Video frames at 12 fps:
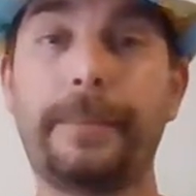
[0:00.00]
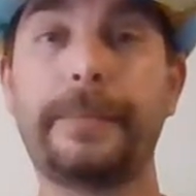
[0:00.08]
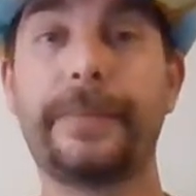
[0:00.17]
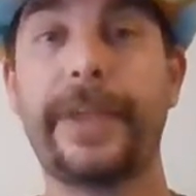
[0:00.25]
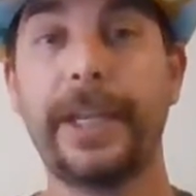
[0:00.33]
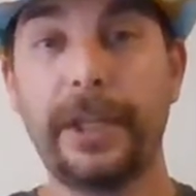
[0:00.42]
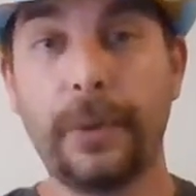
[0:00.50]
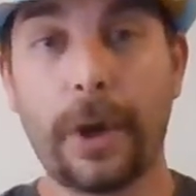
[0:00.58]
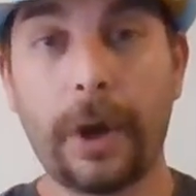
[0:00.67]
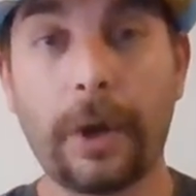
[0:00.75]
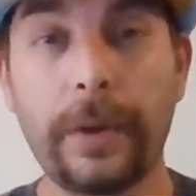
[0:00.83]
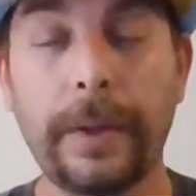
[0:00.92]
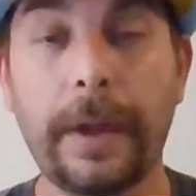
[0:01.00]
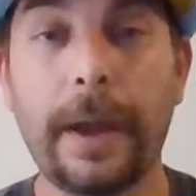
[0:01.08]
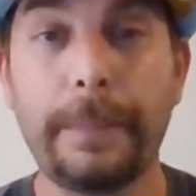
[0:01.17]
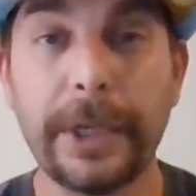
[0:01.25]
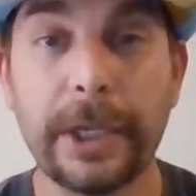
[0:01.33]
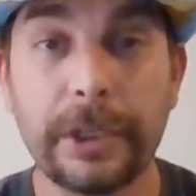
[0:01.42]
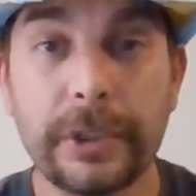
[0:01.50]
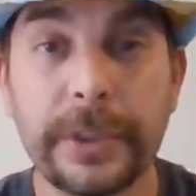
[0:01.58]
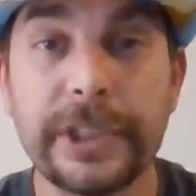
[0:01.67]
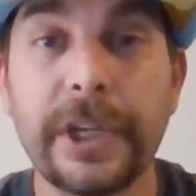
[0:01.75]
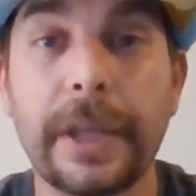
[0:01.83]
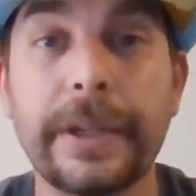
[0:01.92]
Thank you all. Be good to
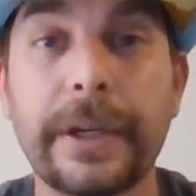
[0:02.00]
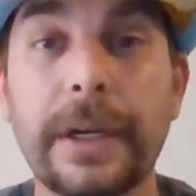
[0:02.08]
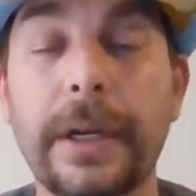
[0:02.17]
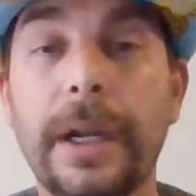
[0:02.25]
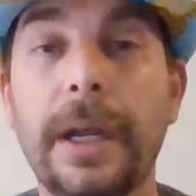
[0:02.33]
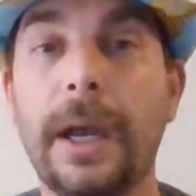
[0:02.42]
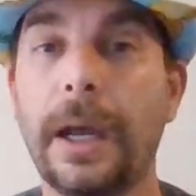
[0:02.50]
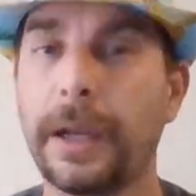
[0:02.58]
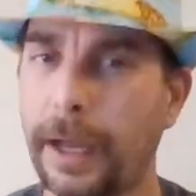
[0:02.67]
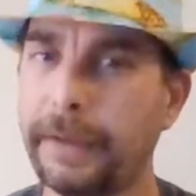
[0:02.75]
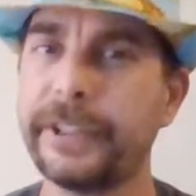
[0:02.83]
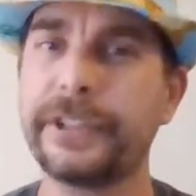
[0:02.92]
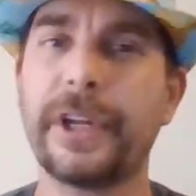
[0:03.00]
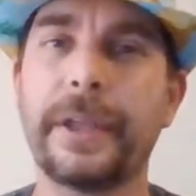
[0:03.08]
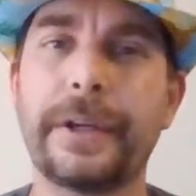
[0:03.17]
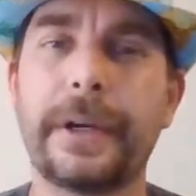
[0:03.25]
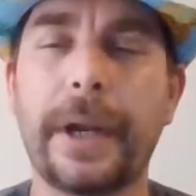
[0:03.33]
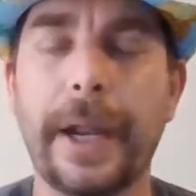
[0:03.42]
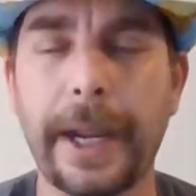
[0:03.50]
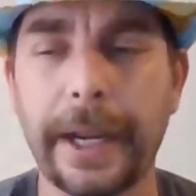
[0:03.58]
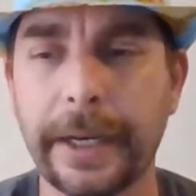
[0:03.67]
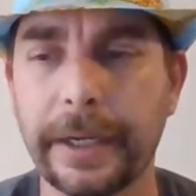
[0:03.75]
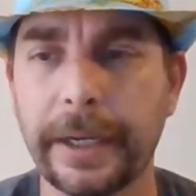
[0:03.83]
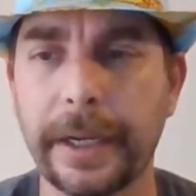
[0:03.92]
each other. Love each other.
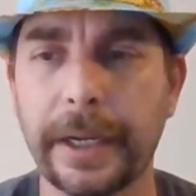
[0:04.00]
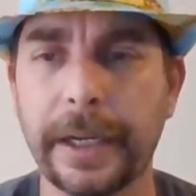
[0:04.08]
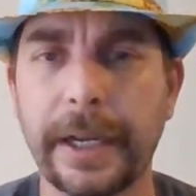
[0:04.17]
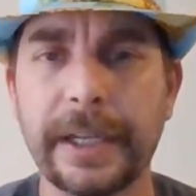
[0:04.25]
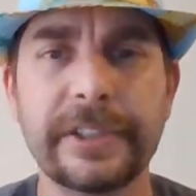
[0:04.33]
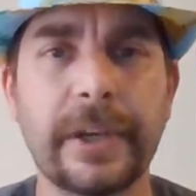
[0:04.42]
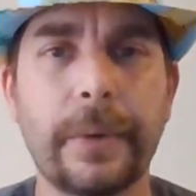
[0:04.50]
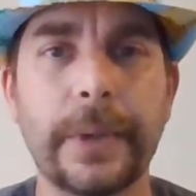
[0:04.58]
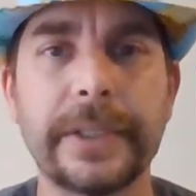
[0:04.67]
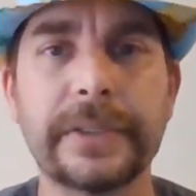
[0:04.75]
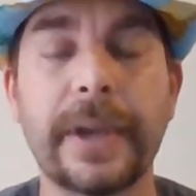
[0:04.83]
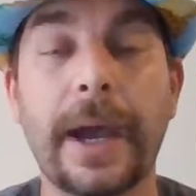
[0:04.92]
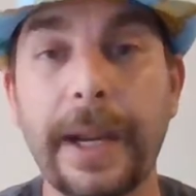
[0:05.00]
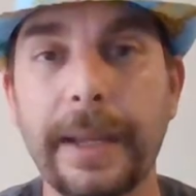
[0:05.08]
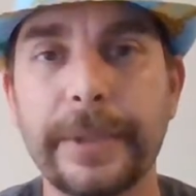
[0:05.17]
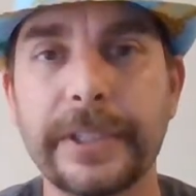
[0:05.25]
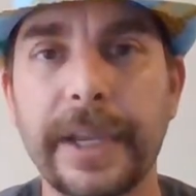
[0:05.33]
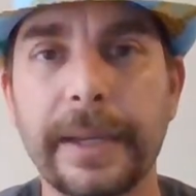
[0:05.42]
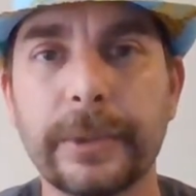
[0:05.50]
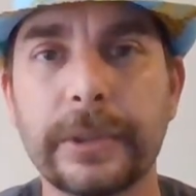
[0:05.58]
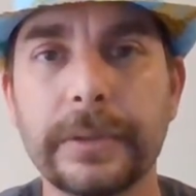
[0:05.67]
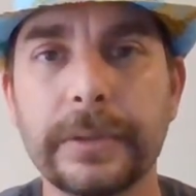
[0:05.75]
And as always, I am the table.